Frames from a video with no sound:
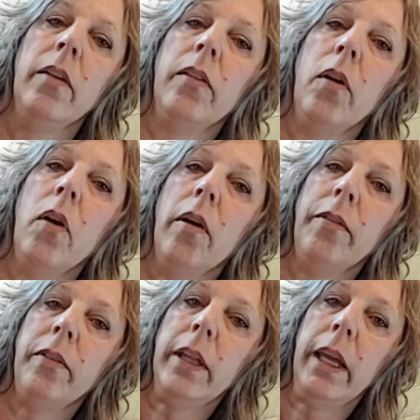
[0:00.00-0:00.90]
So
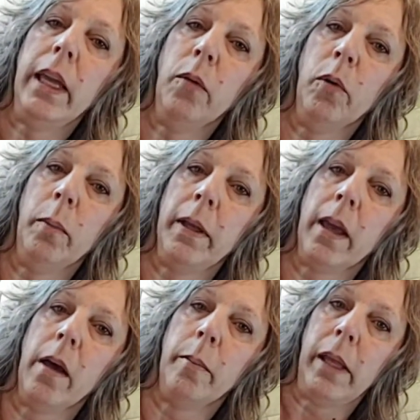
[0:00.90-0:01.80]
hopefully it will
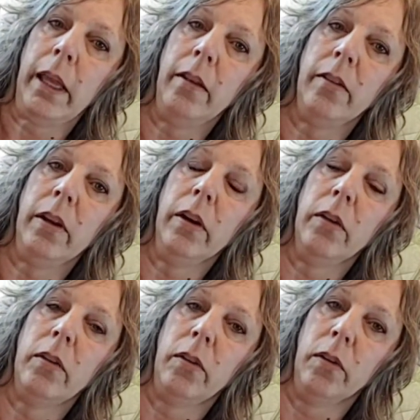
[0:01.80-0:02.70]
become
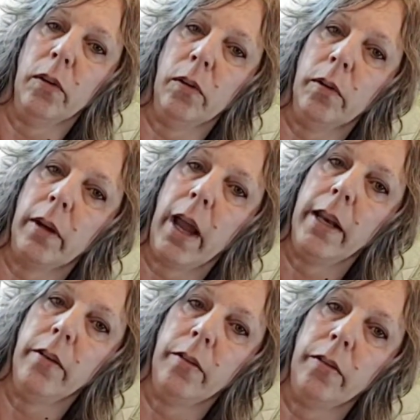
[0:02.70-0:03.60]
easier to
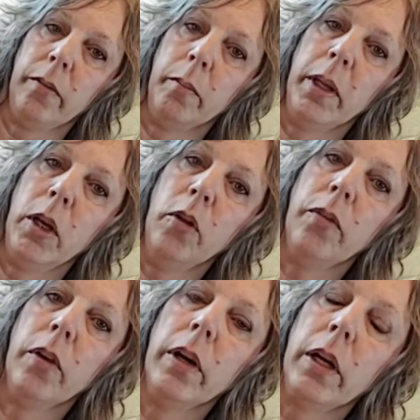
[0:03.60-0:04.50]
kind of
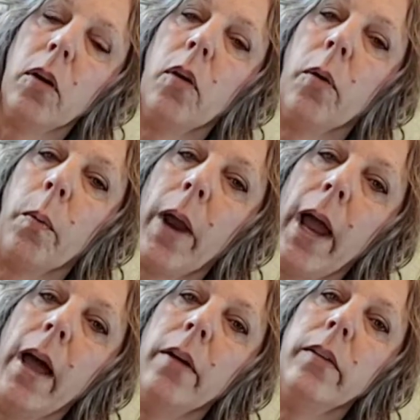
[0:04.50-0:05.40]
maneuver and go
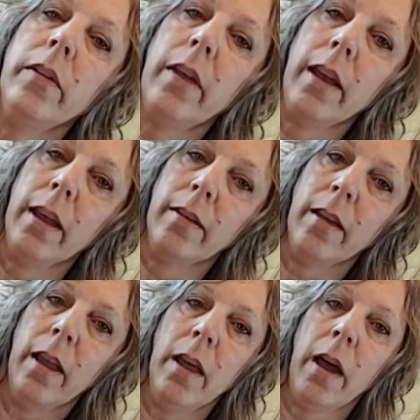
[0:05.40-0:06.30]
around, and
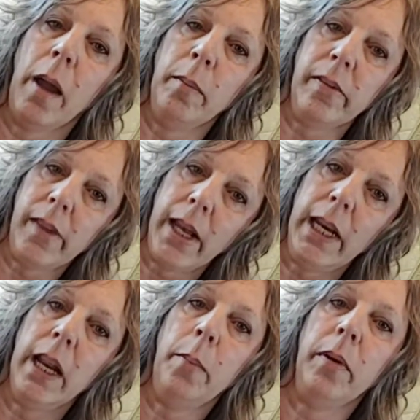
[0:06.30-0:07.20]
I'm
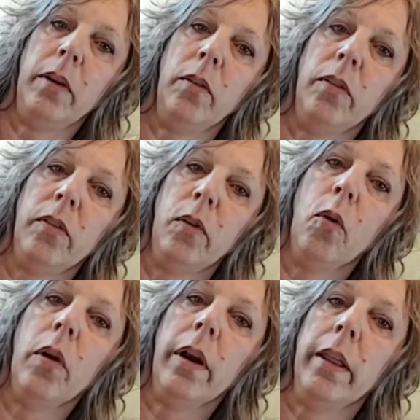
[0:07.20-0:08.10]
setting up a new
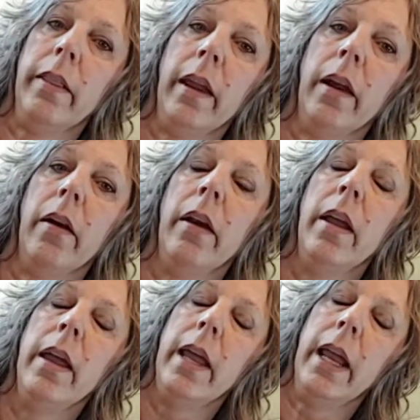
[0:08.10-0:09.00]
store in there,
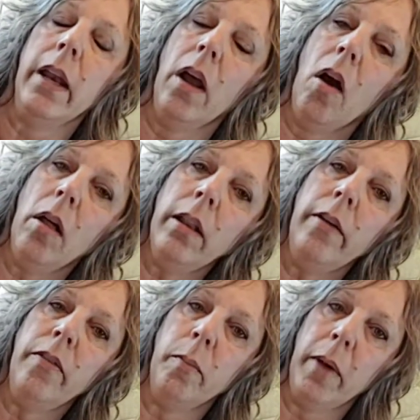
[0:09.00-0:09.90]
and all
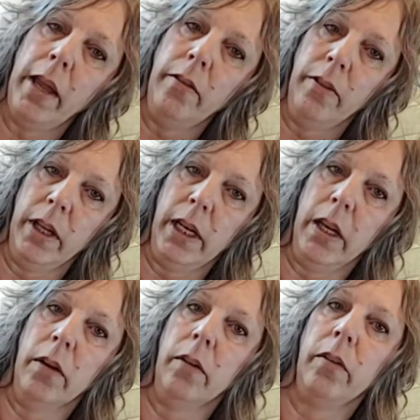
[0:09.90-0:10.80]
of my
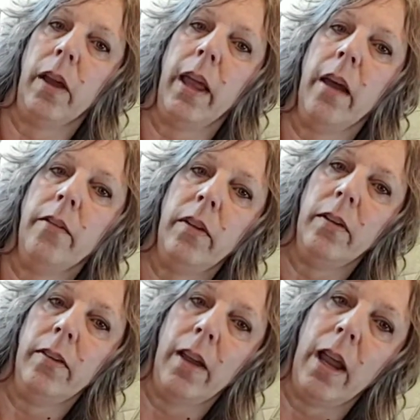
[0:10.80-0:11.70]
videos I have
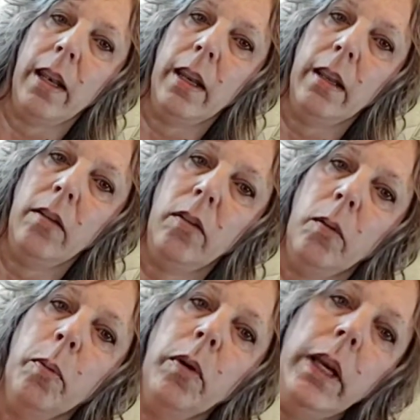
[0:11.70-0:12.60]
decided
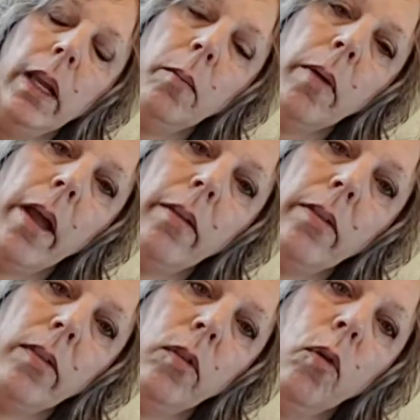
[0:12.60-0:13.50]
to put in my
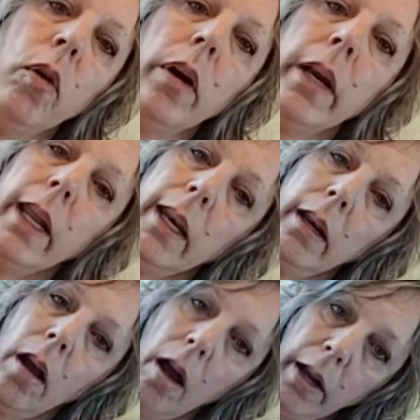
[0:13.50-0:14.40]
store in
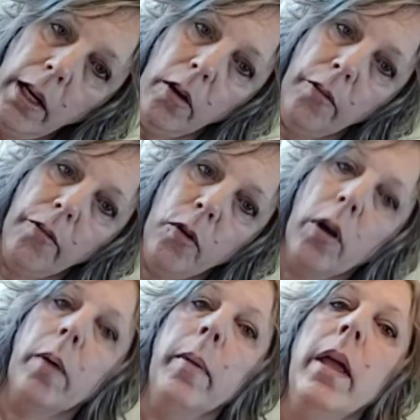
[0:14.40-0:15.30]
an audio
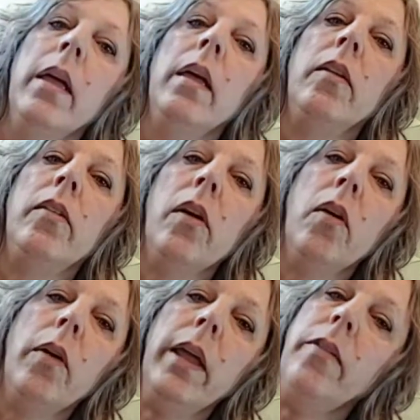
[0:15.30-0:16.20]
form.
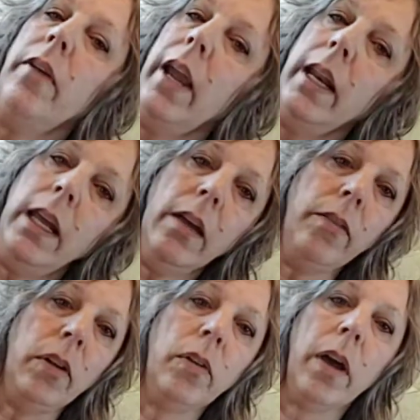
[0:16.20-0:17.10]
So if any
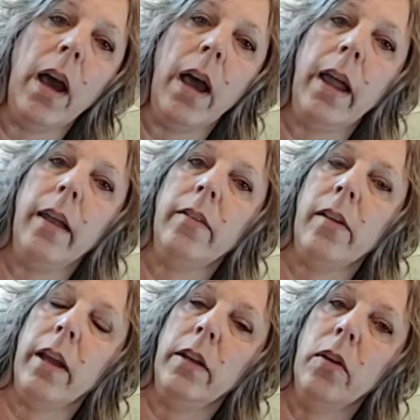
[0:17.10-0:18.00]
of you
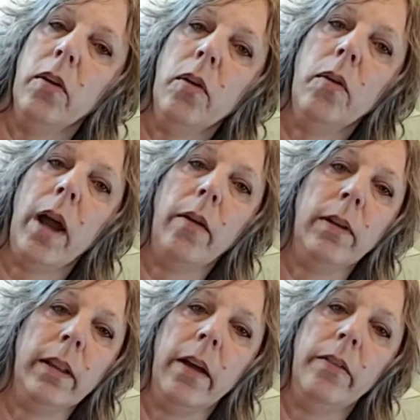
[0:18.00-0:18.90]
guys, I know I
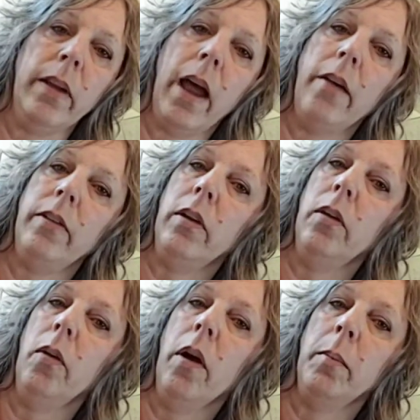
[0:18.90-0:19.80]
would love to have
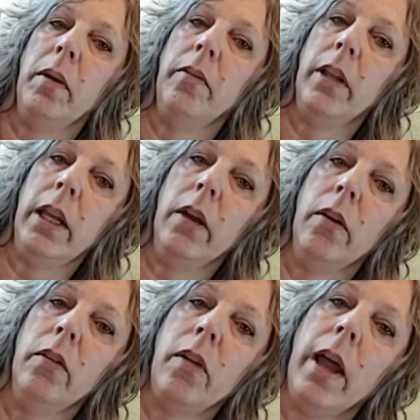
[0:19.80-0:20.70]
you on my
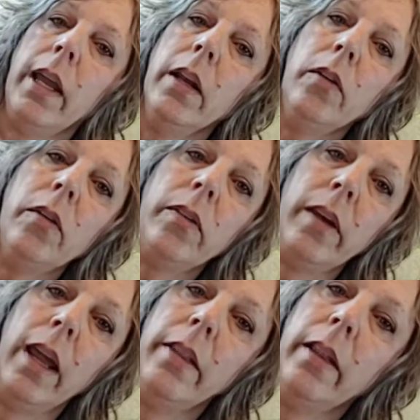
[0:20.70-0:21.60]
videos. I
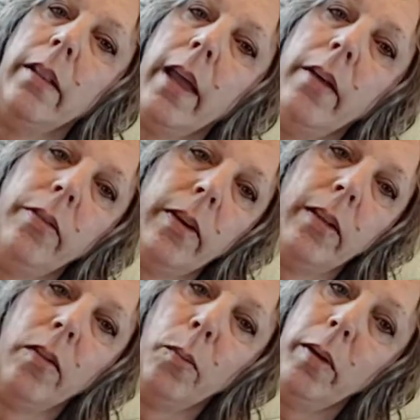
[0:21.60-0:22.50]
understand that life
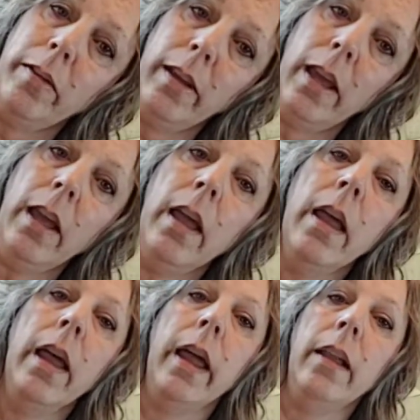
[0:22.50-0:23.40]
gets busy.
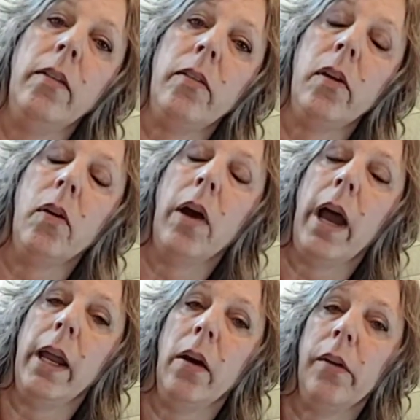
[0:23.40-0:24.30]
And so
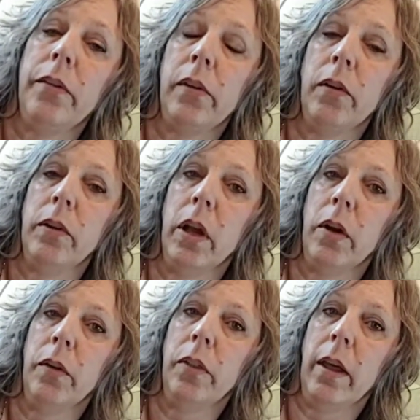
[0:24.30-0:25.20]
I also
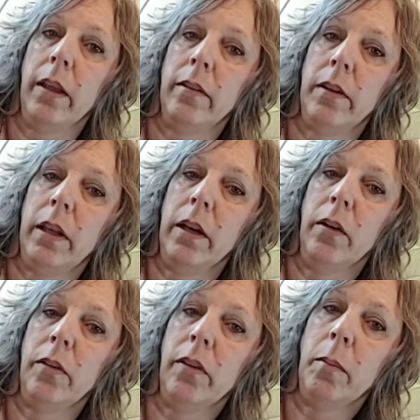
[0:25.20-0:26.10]
know that, you
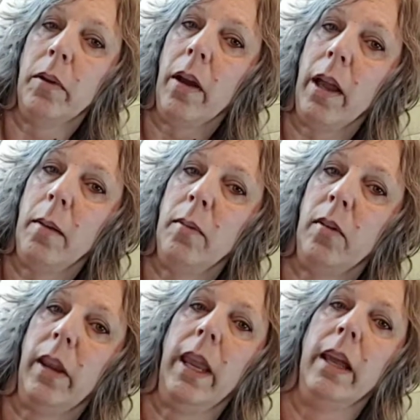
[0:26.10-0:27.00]
know, sometimes
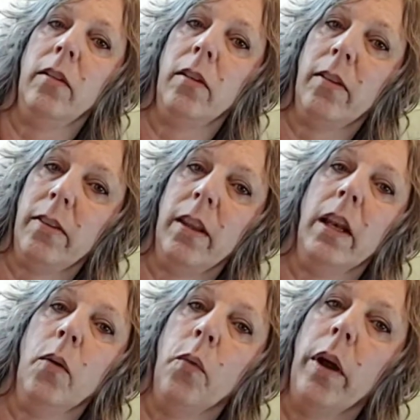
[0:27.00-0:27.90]
you can't just
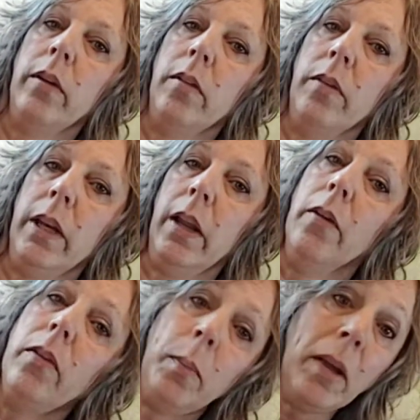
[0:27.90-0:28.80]
sit and watch a
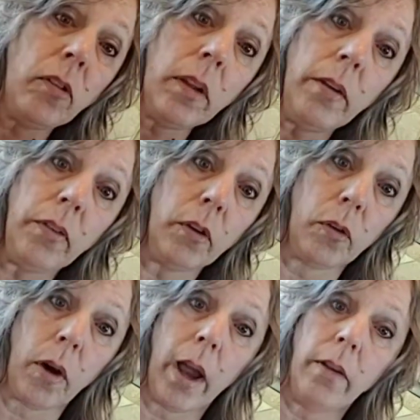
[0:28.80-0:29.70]
video, especially if you're
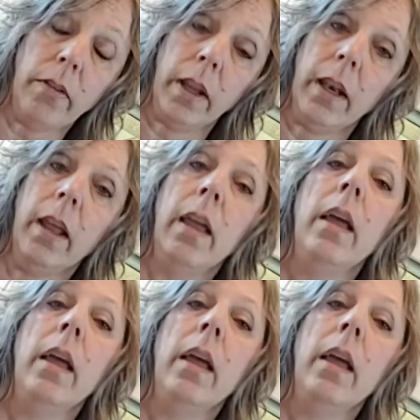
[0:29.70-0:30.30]
driving.